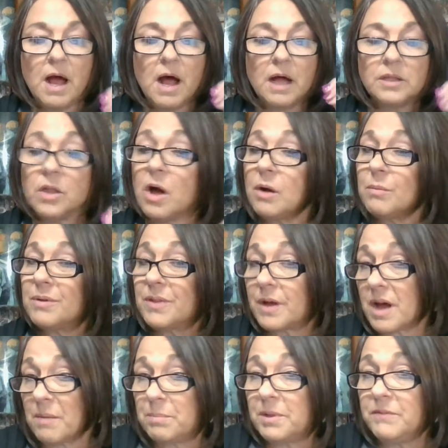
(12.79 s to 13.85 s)
along with a
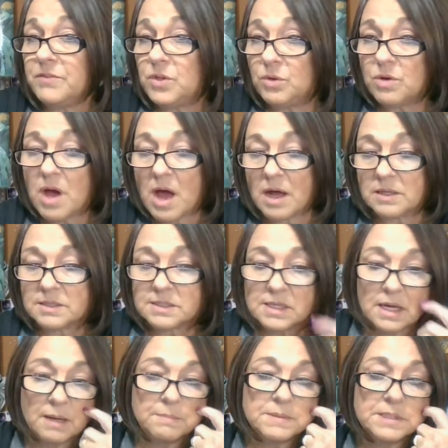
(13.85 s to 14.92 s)
couple of new
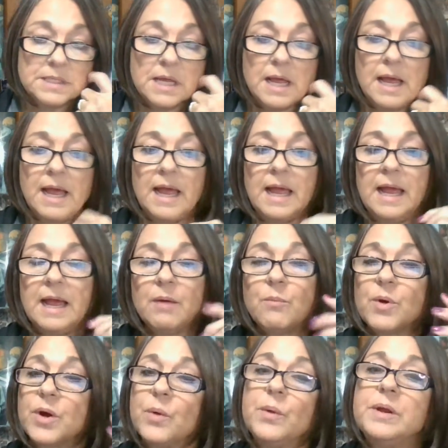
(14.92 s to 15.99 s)
concepts, and
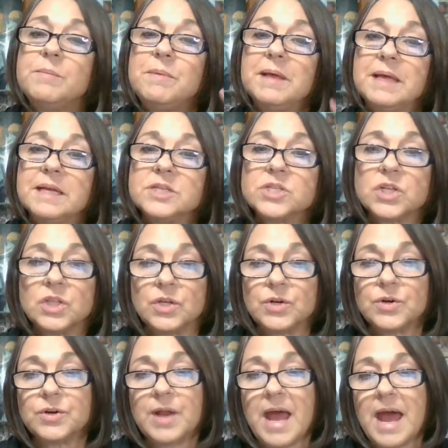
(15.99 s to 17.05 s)
we're going to begin to
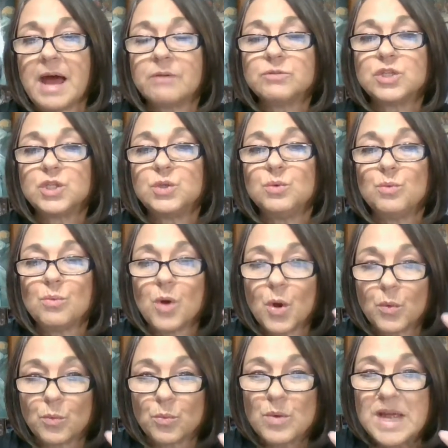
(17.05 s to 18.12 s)
learn how to
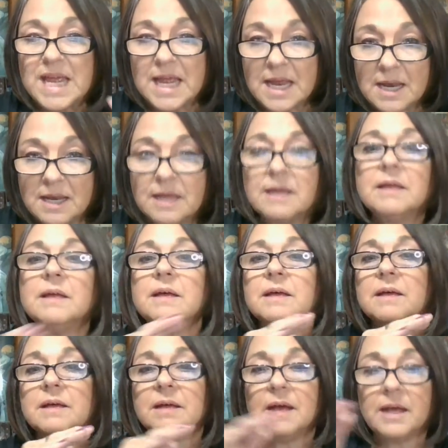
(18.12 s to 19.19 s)
read
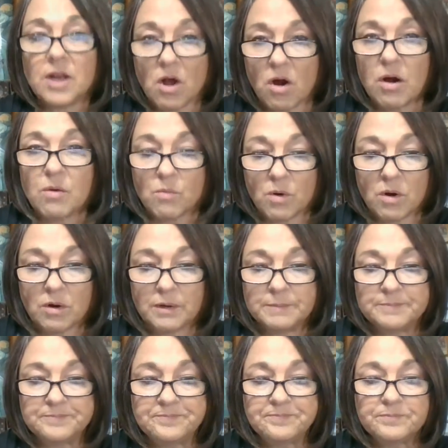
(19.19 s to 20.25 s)
an artwork.
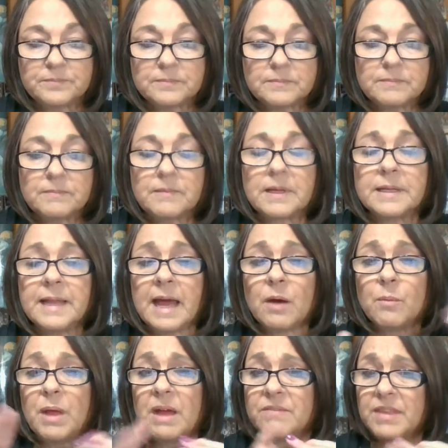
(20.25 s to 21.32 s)

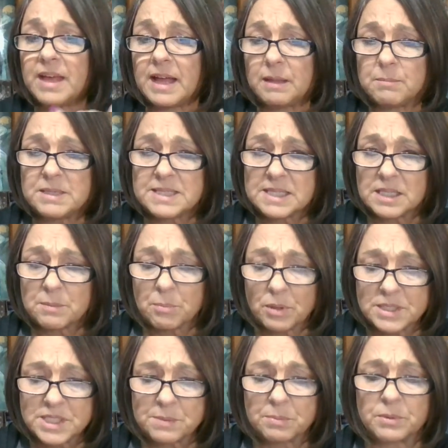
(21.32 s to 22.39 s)
Now, we have the elements and the
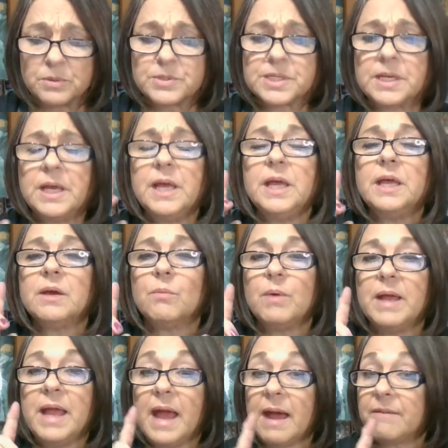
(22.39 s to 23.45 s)
principles,
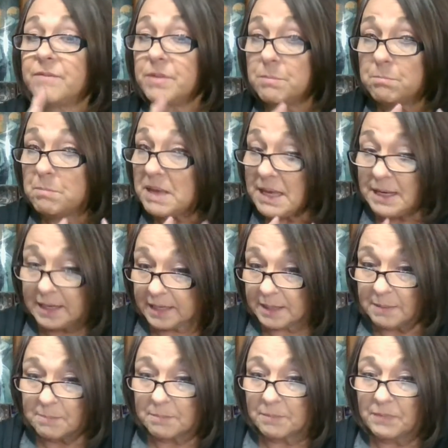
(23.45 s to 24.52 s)
we have the
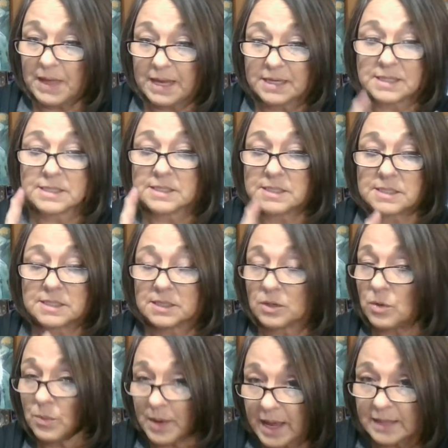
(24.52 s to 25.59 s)
medium, that is, to
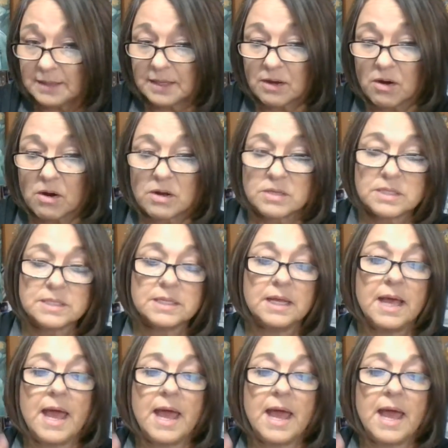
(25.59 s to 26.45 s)
create the art.